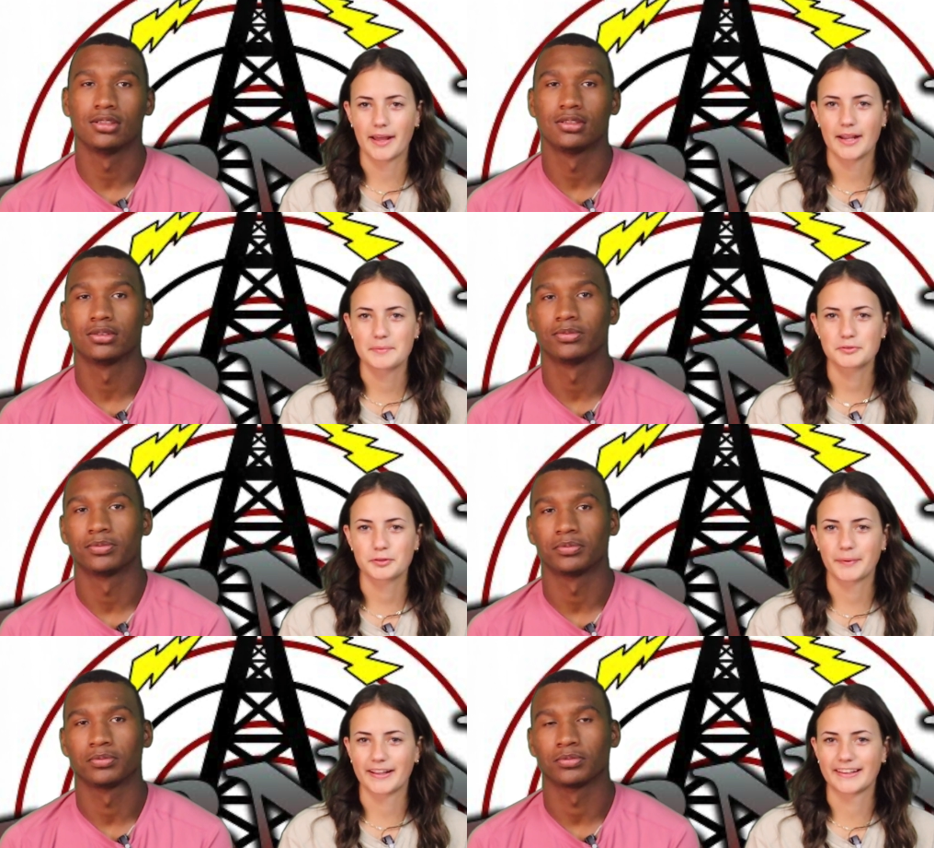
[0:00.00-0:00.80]
Speaker 1: my name
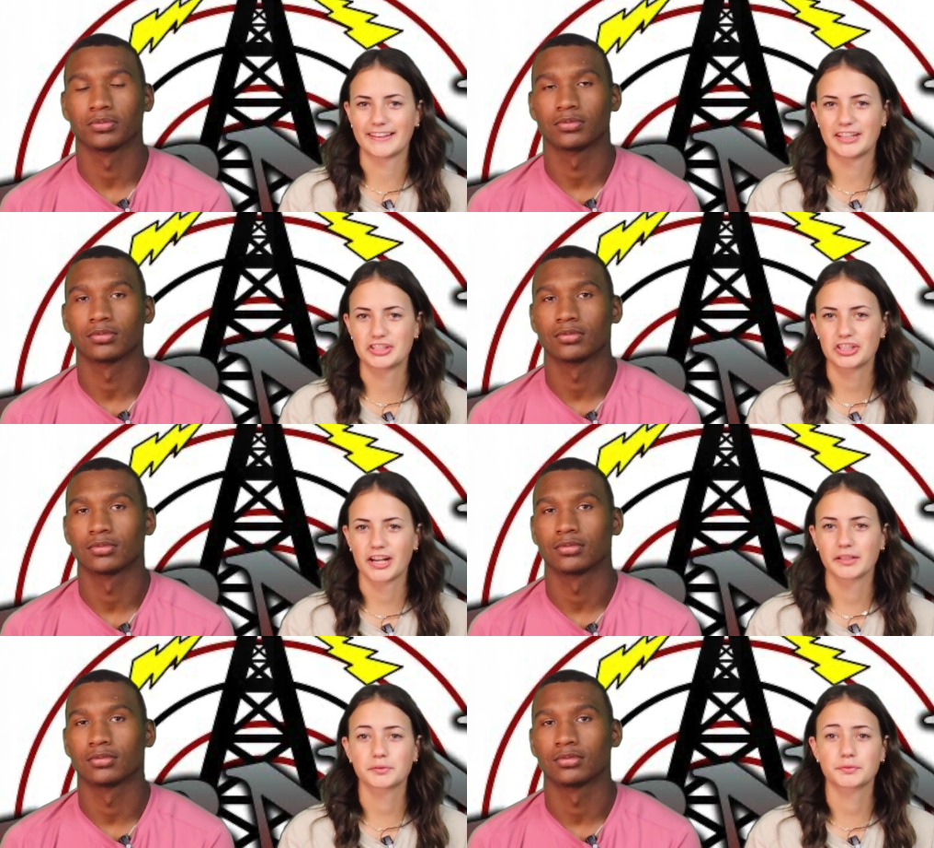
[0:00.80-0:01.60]
is Rebecca, and these are
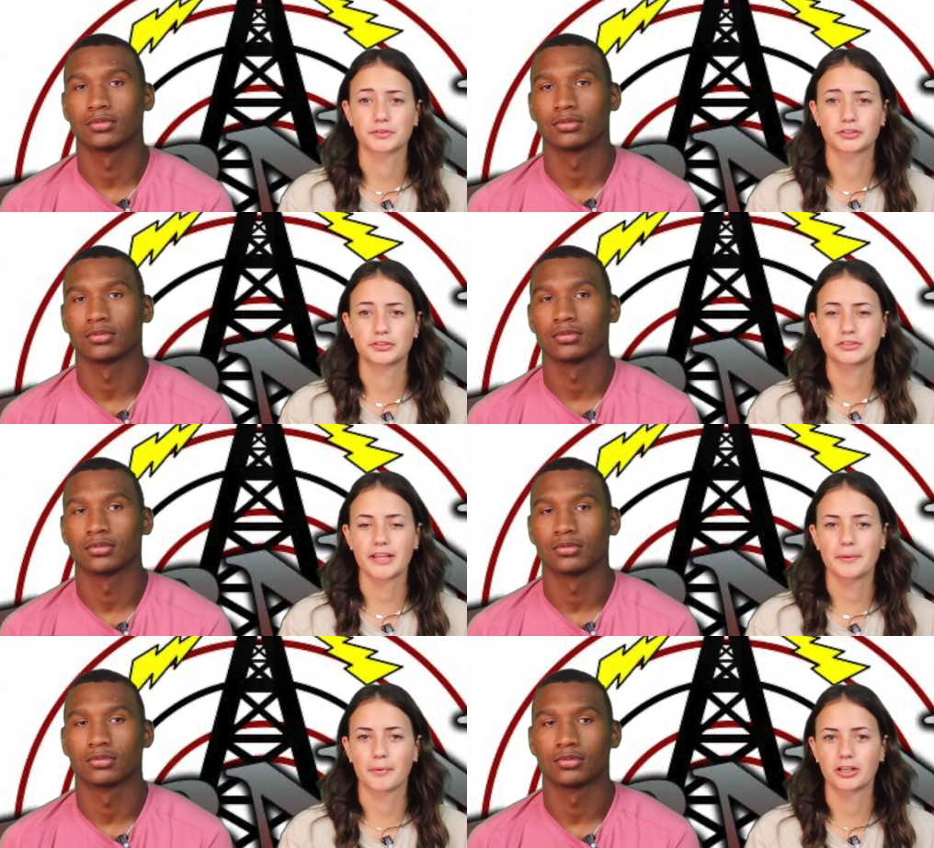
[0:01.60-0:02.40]
your announcements for
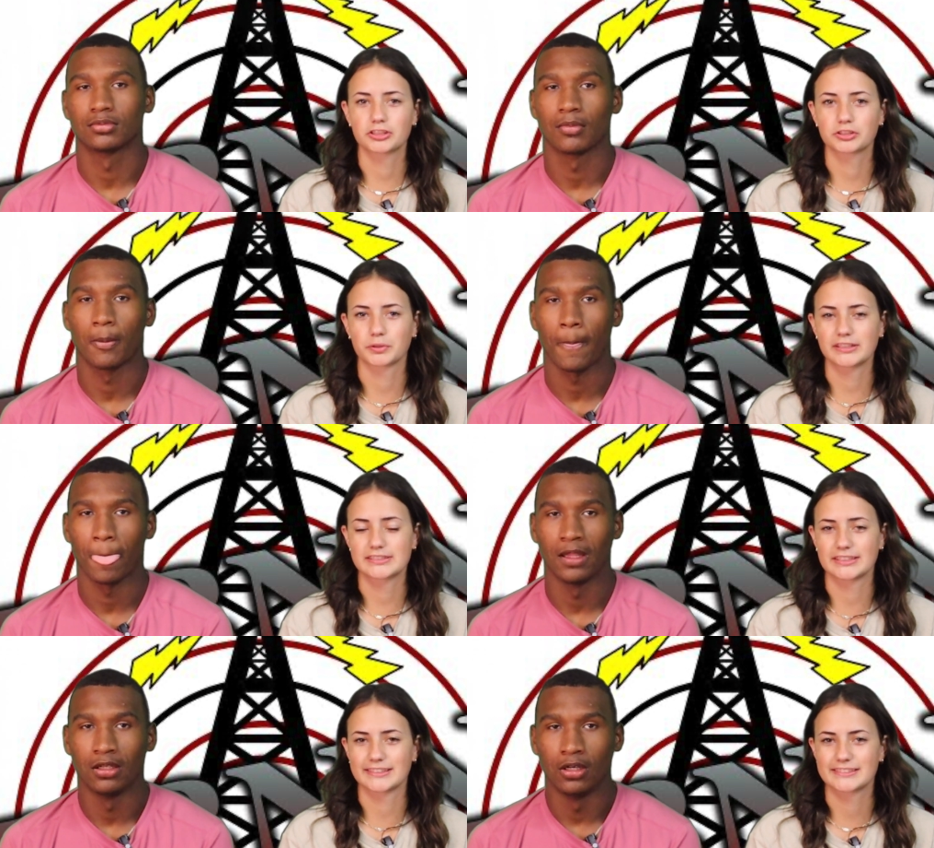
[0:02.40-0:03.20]
Tuesday, March
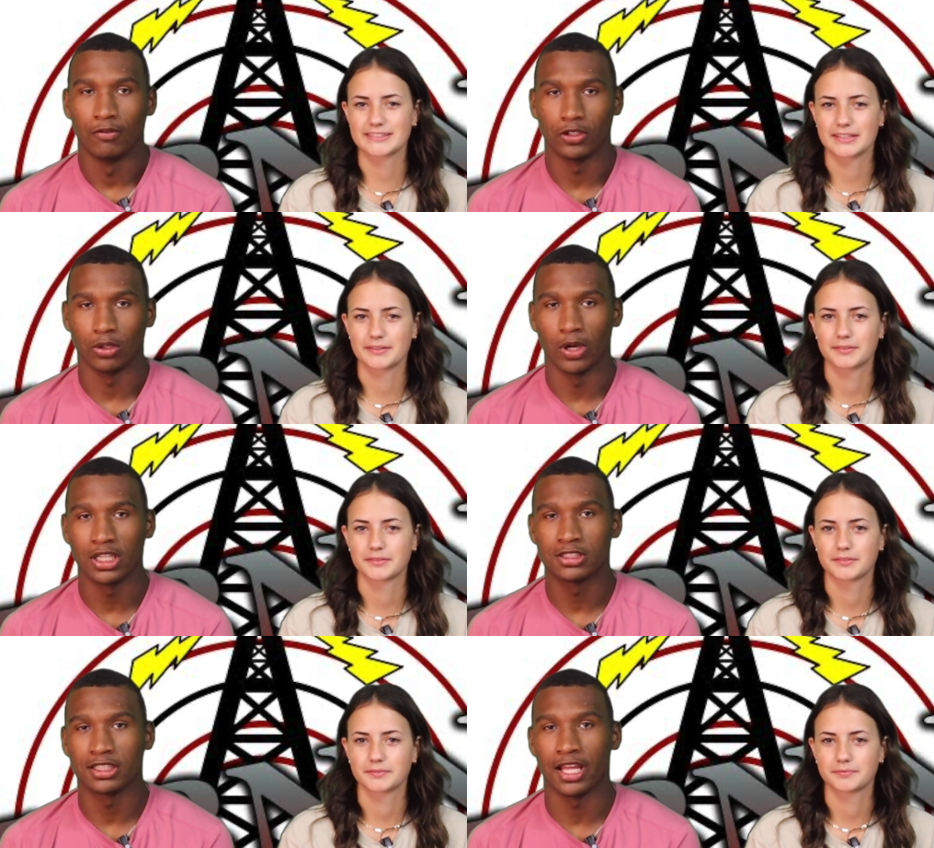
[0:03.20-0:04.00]
26th.
Speaker 2: For the
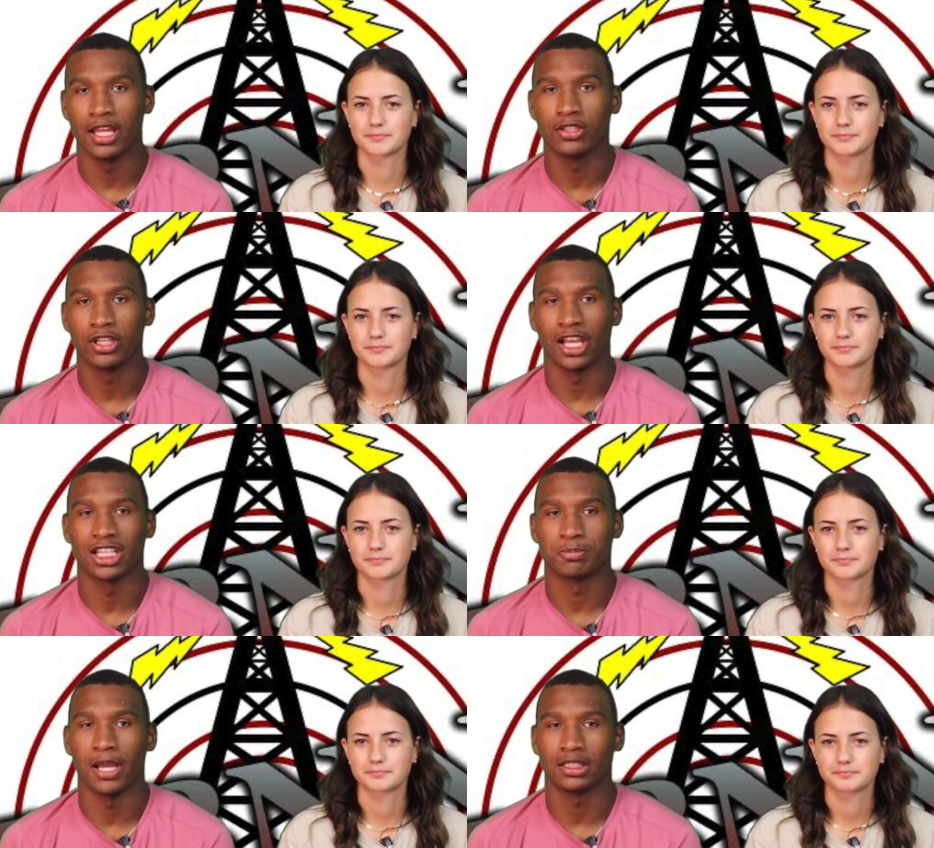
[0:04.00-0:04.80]
weather today, you
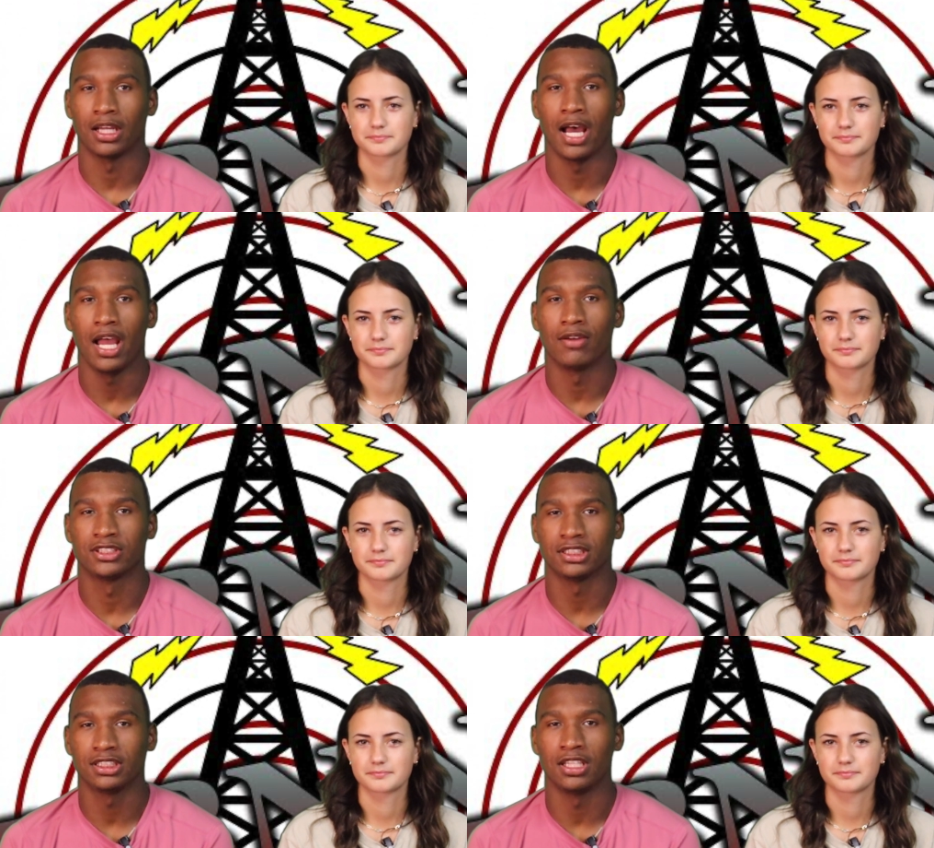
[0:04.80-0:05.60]
can expect a high
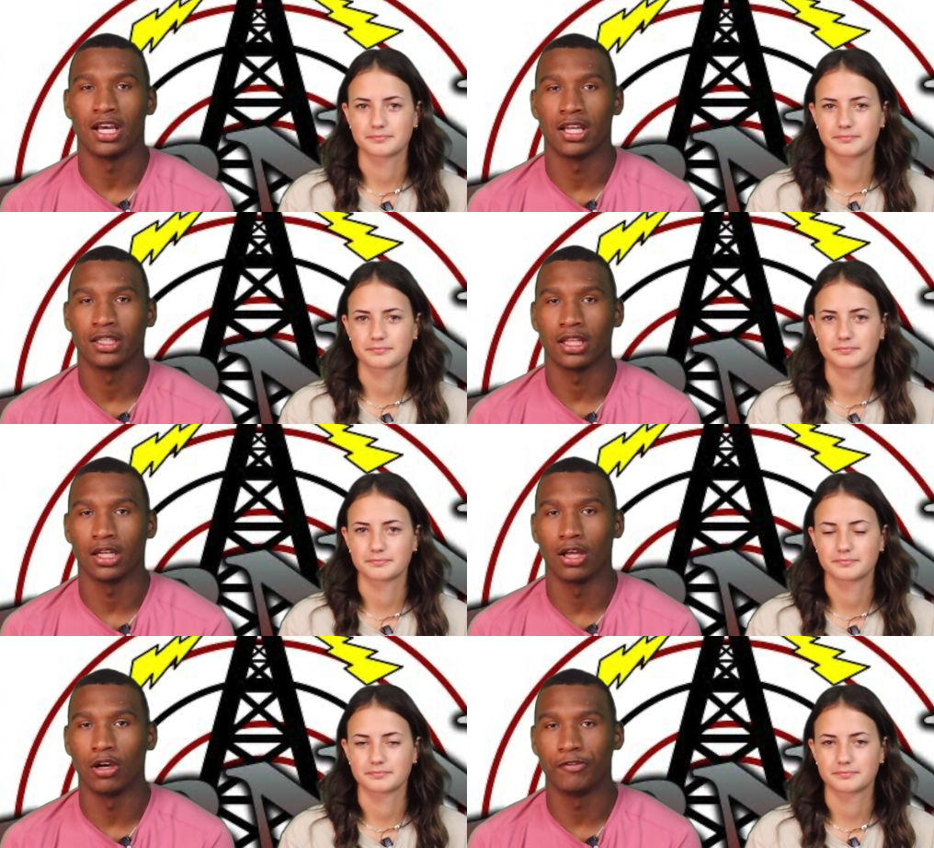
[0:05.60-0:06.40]
of 69
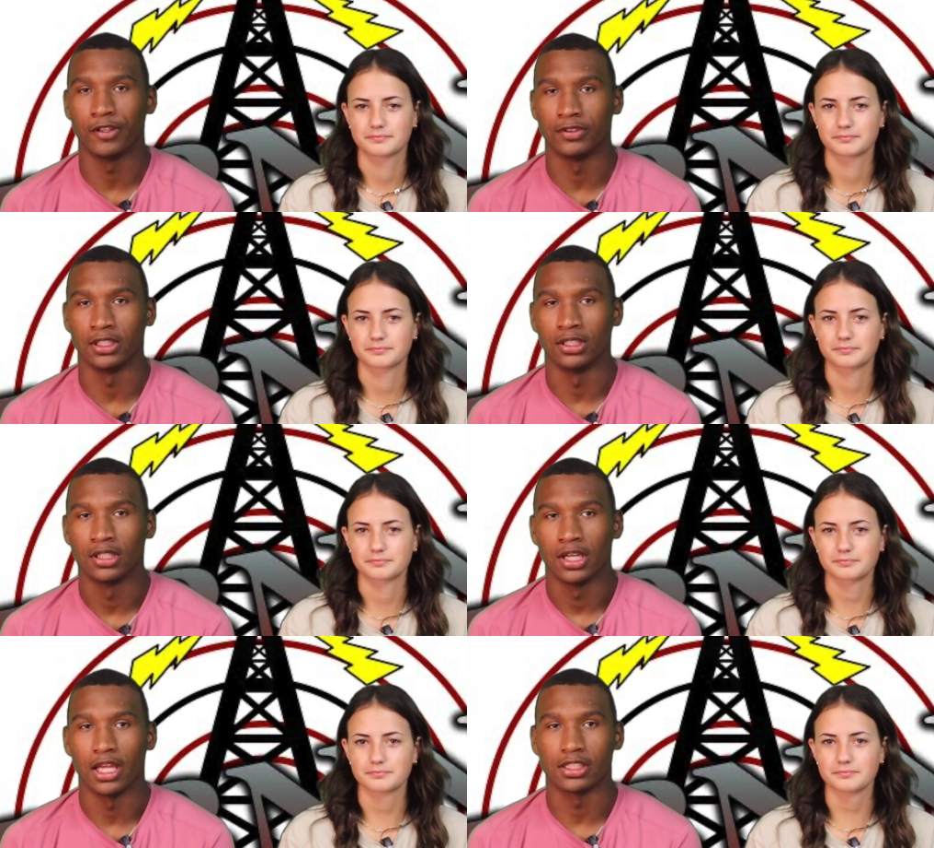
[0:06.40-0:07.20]
and a low of 50.
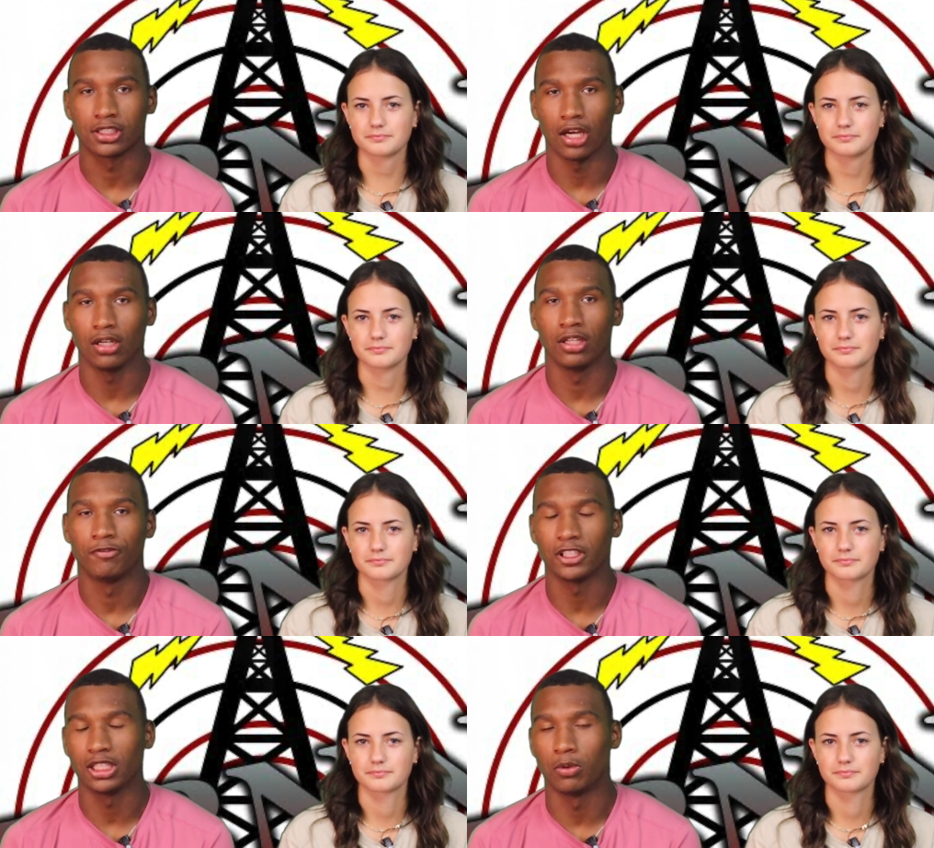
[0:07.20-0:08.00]
It is currently
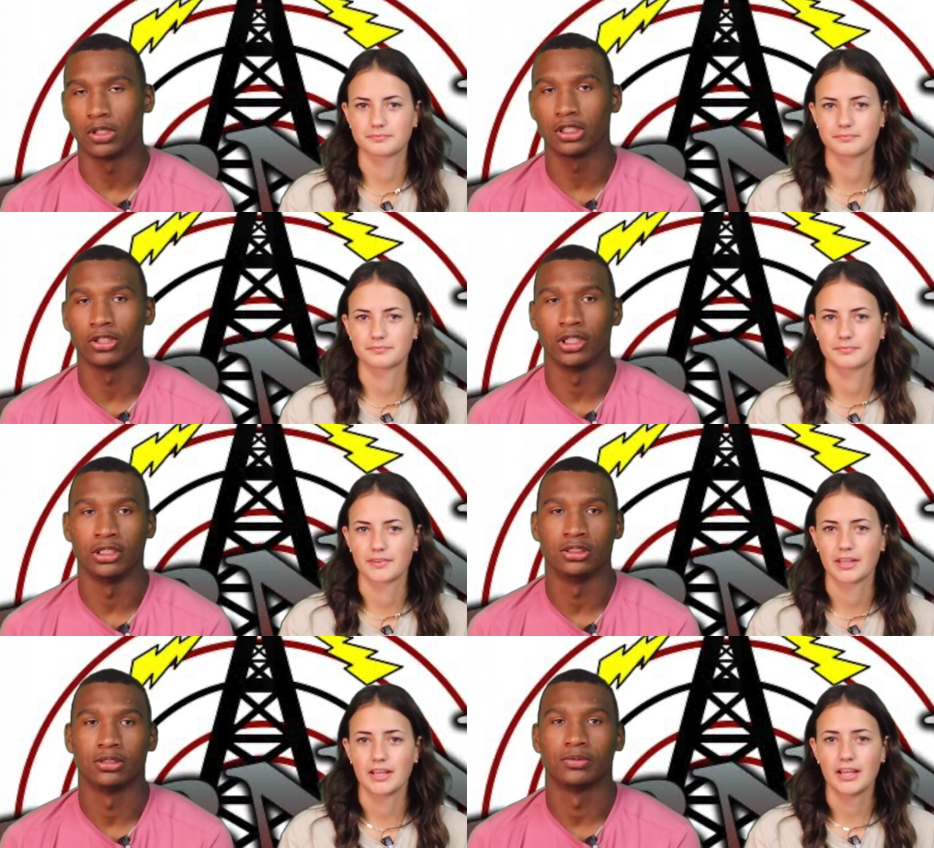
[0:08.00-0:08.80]
51
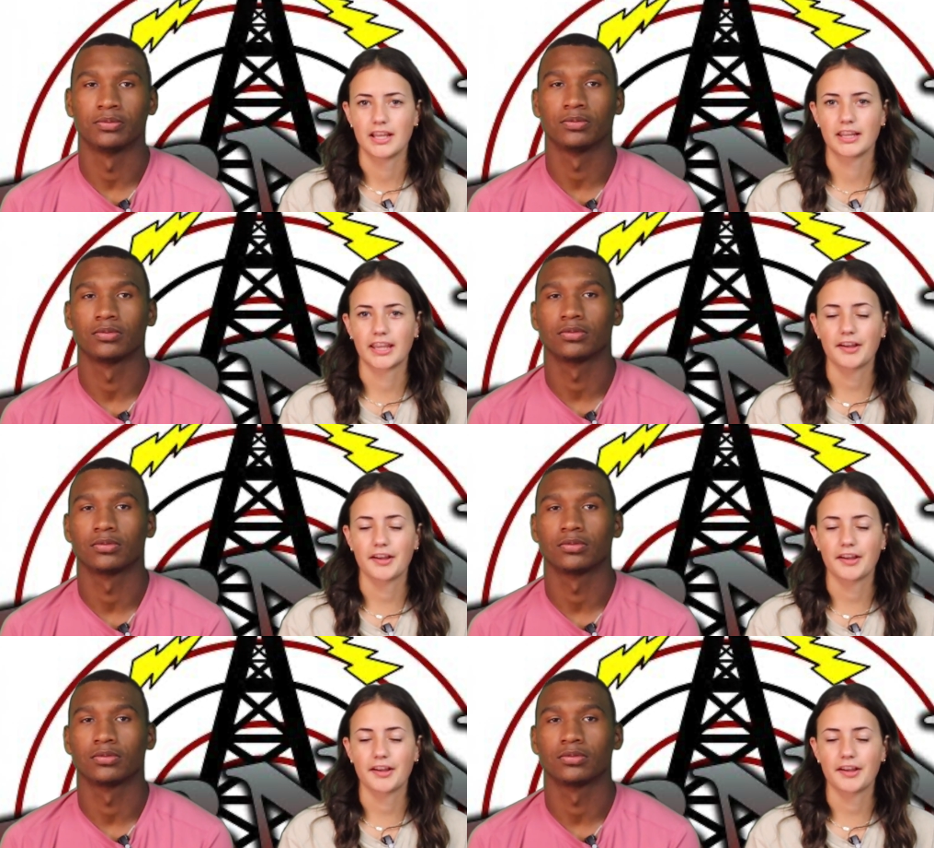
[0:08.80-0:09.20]
degrees.
Speaker 1: In the